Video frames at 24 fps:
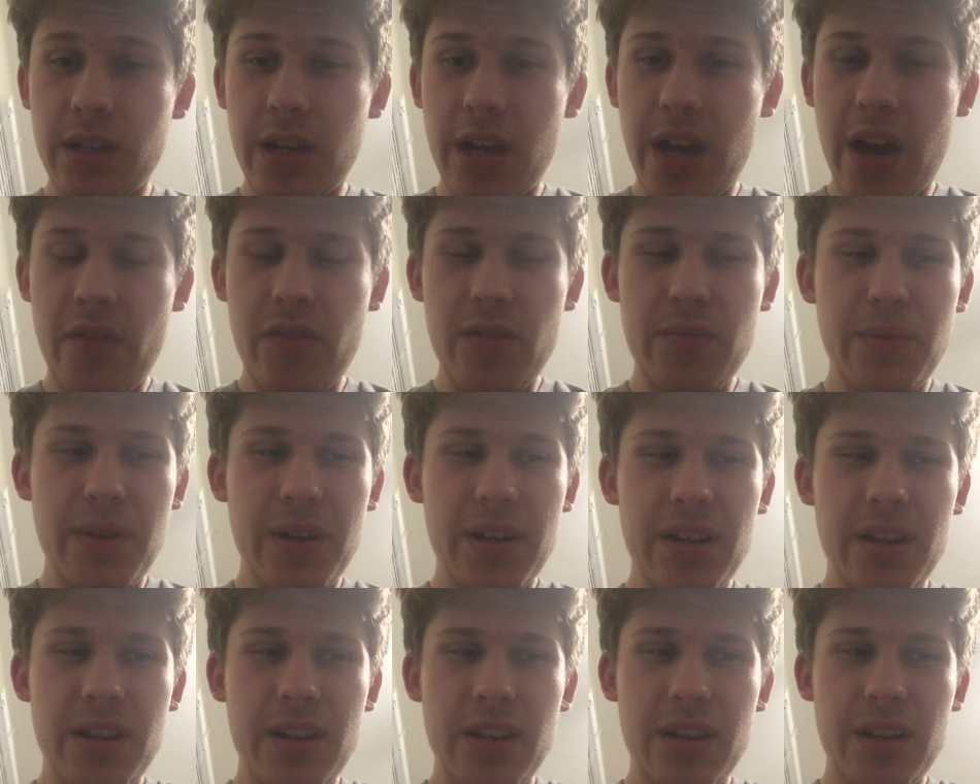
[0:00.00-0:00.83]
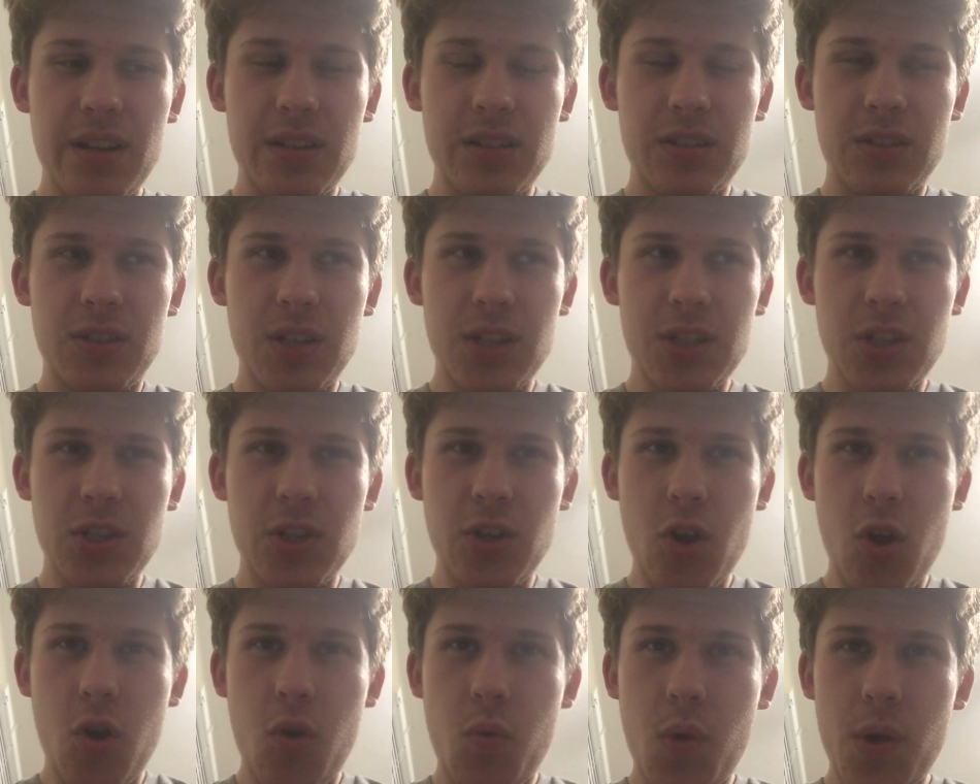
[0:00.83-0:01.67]
everybody doesn't
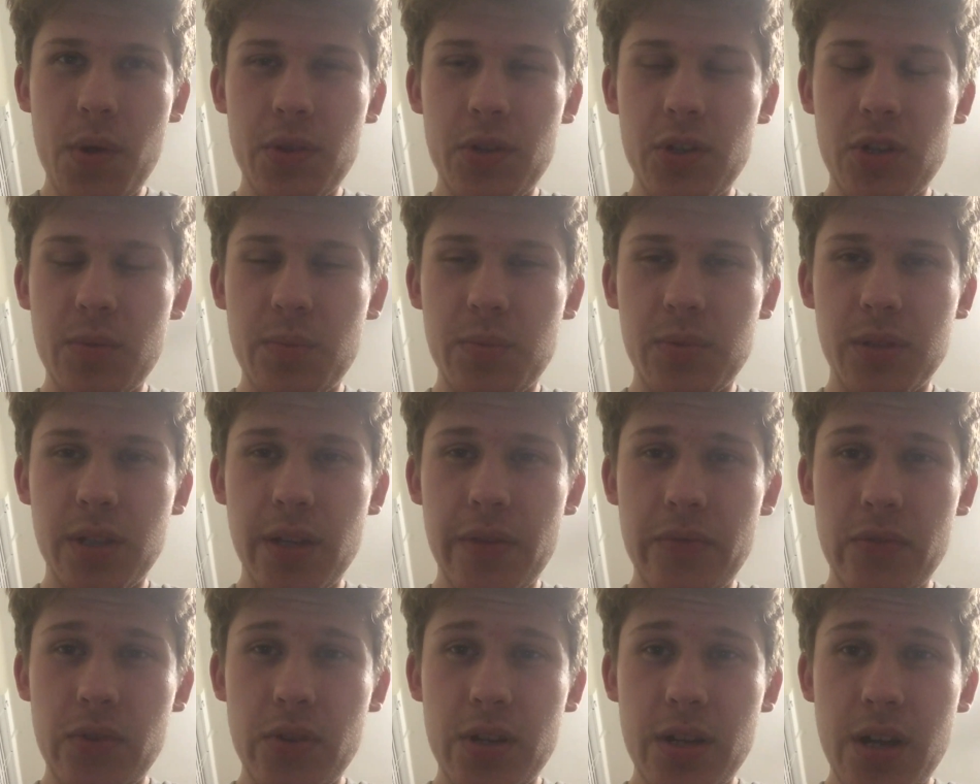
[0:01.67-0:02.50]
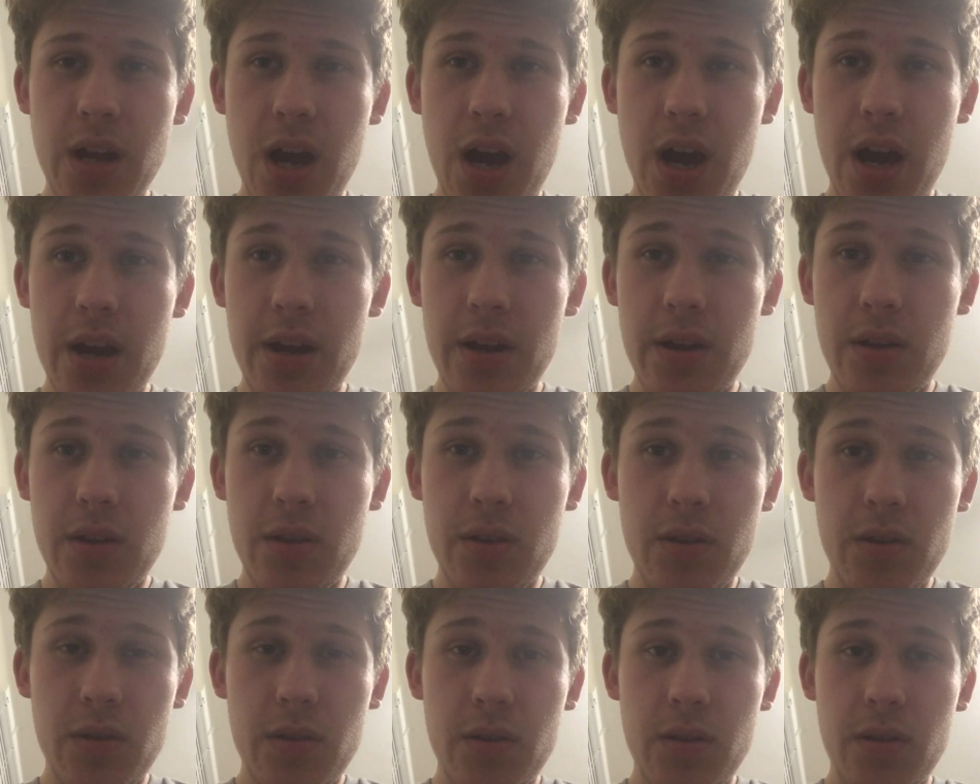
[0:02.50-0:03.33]
know whether to believe her or not.
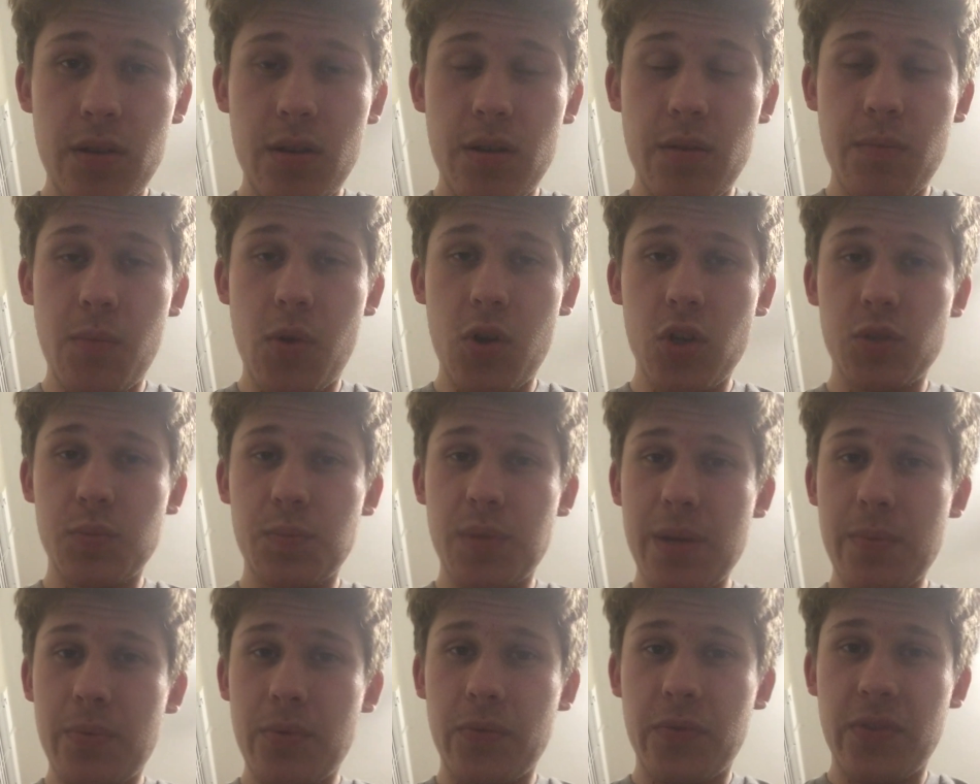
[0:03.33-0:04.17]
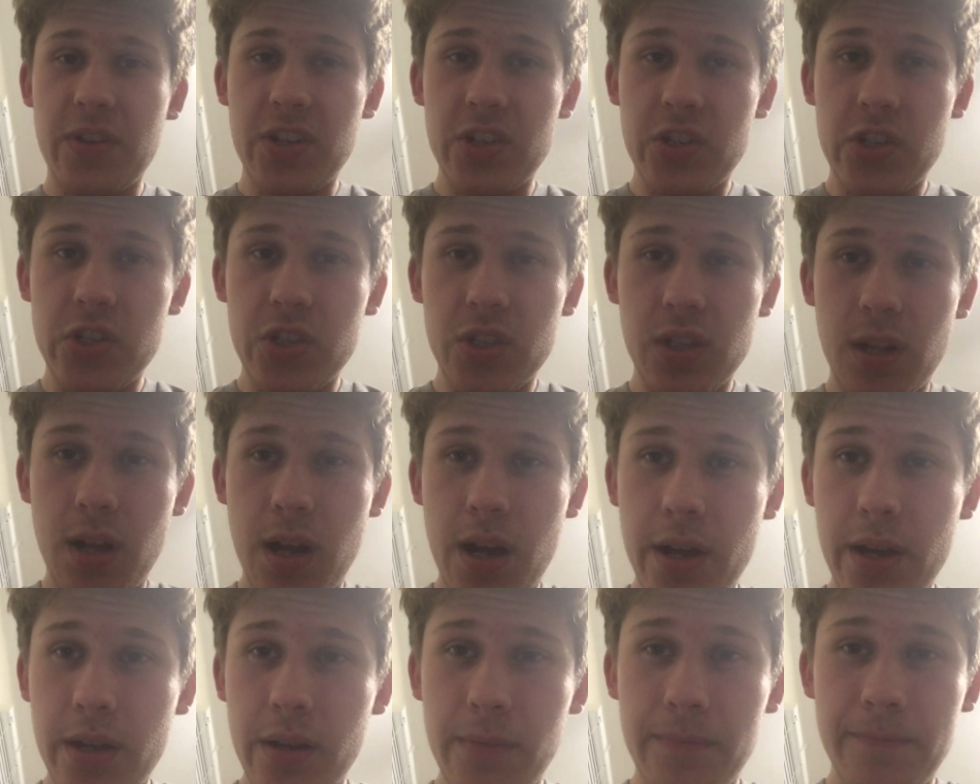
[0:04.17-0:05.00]
Most people think she's
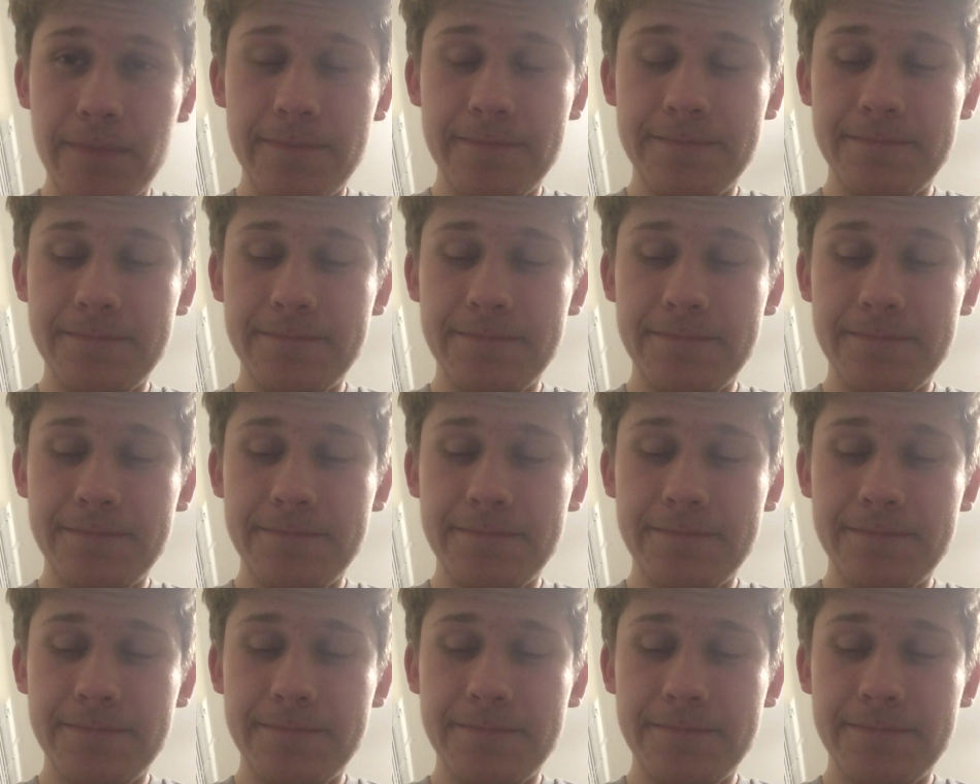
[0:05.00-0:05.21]
lying.